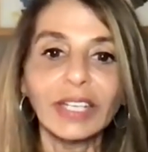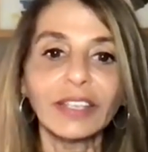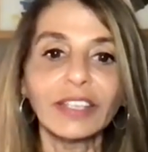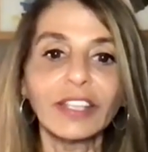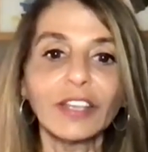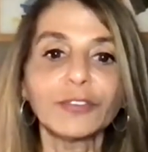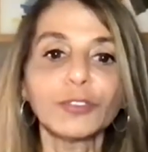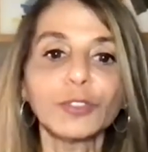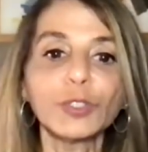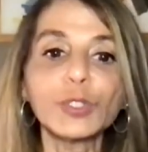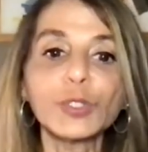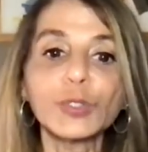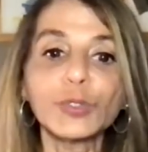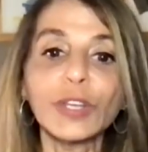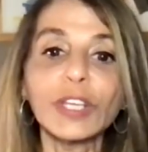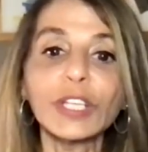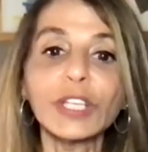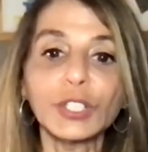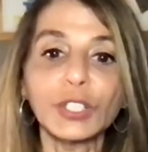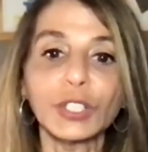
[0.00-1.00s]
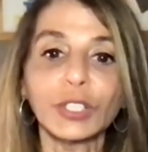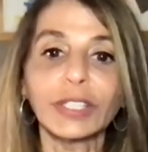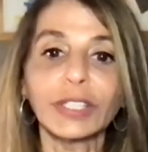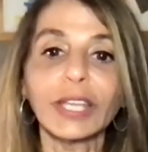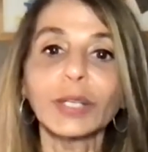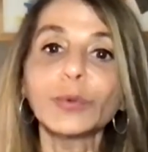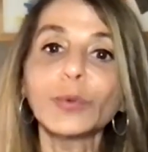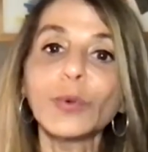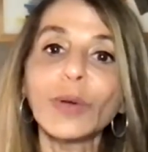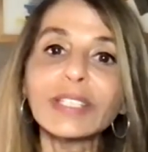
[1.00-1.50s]
the frustration
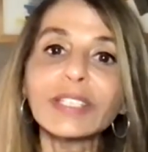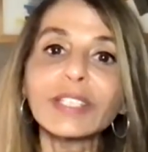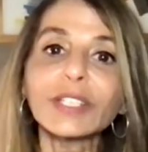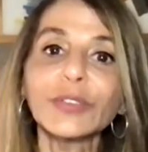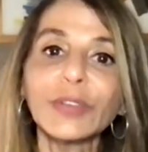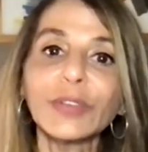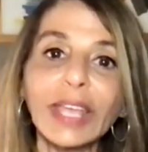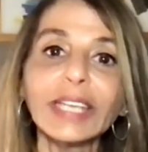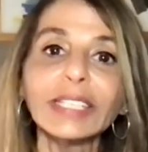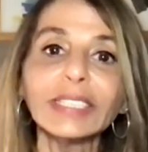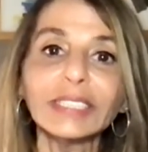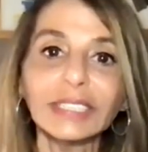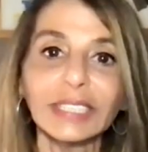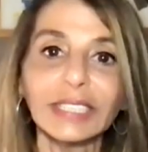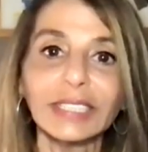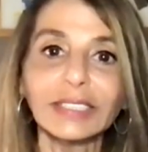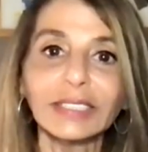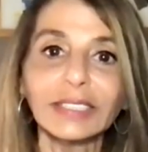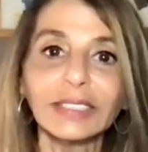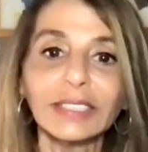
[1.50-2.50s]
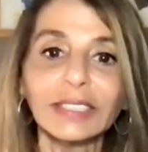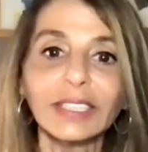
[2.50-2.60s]
that was created